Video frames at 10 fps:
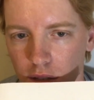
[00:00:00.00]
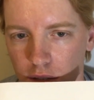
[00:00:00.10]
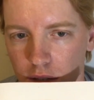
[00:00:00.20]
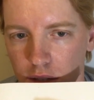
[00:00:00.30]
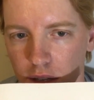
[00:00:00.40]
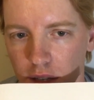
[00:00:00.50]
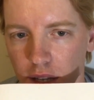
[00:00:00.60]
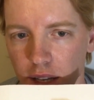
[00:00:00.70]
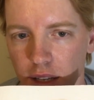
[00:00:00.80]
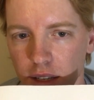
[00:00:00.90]

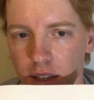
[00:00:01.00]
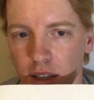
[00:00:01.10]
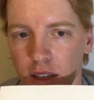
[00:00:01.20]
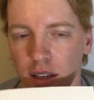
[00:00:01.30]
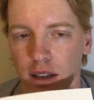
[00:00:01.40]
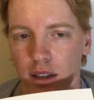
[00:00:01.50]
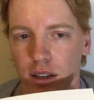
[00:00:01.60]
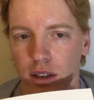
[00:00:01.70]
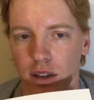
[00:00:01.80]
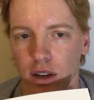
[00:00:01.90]
sunlight
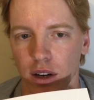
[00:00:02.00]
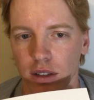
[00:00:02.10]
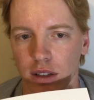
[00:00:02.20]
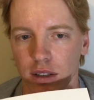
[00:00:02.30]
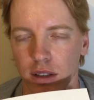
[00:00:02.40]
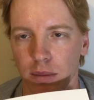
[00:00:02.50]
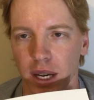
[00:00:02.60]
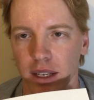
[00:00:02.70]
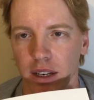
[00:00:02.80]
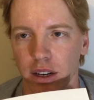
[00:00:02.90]
causes the
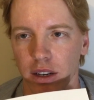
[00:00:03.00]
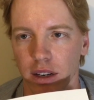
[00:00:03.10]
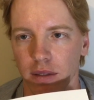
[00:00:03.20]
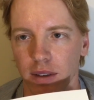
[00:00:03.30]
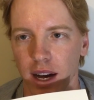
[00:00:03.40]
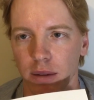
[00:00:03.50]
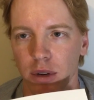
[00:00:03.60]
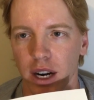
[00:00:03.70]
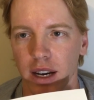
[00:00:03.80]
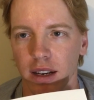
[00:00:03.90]
bacteria to
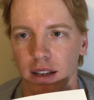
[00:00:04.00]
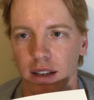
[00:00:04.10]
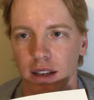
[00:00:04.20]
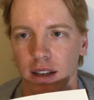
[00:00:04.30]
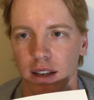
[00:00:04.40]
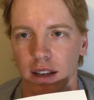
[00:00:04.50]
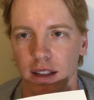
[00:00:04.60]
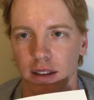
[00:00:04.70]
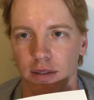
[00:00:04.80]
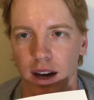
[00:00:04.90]
vibrate,
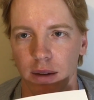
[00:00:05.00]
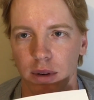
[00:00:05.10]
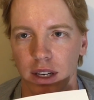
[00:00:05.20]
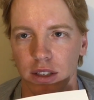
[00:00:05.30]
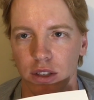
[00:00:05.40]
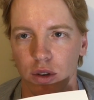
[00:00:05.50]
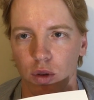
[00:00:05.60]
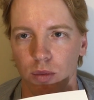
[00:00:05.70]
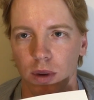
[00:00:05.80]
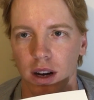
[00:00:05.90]
and they vibrate so
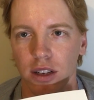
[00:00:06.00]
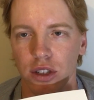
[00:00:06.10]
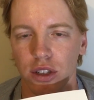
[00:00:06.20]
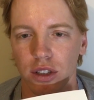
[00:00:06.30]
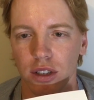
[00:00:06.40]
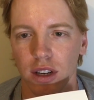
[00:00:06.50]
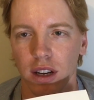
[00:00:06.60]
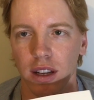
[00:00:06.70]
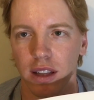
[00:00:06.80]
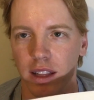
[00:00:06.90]
much
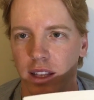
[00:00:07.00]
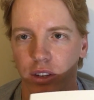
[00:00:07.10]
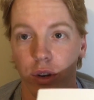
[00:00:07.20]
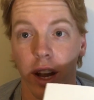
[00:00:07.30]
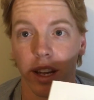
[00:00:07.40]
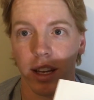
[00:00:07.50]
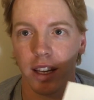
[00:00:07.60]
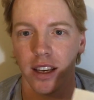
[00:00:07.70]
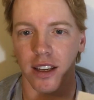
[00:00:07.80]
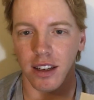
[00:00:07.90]
that they create
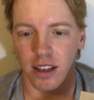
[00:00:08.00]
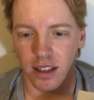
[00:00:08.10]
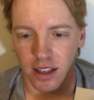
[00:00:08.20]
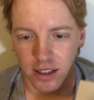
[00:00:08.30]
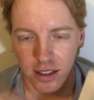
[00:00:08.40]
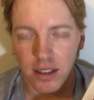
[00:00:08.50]
heat and then